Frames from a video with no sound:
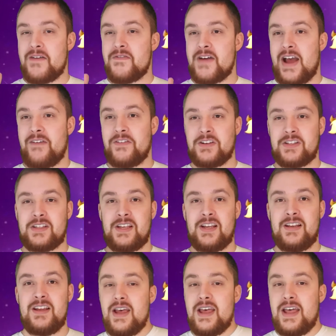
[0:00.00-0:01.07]
ever
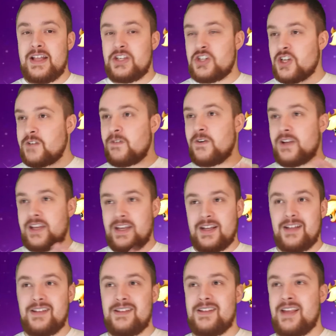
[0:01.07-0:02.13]
seen. It's just for
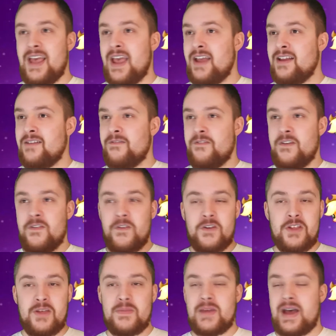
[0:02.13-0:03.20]
kids and for
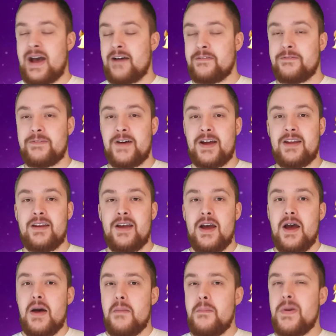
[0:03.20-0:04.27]
them to have fun.
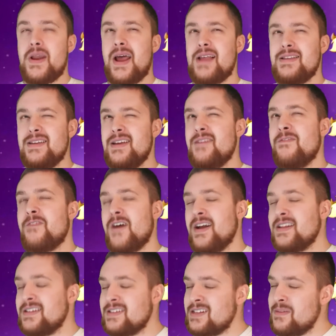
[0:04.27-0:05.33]
But I did
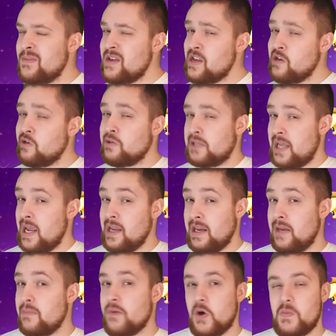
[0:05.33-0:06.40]
find some
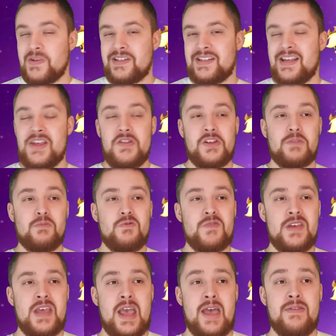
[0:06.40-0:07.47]
entertaining moments in this
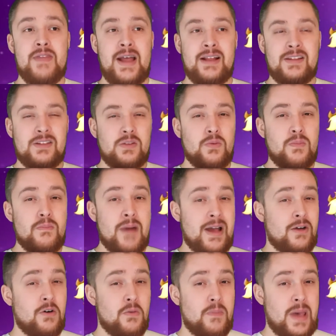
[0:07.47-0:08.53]
movie, and that's
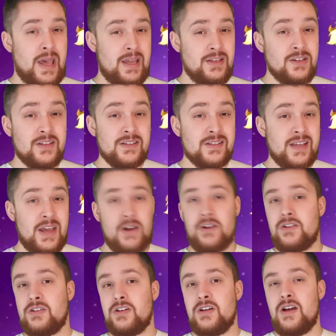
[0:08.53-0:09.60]
Michael Peña's
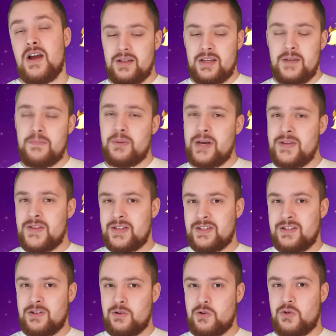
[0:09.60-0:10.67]
character. He played this
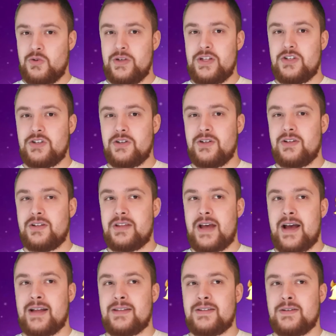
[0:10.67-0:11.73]
little creature
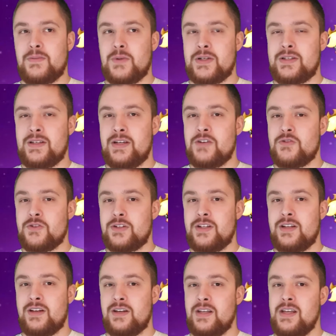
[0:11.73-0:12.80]
that was
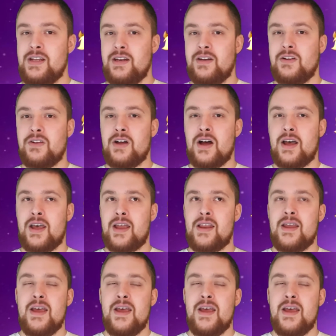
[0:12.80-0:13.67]
interested in eating a lot, and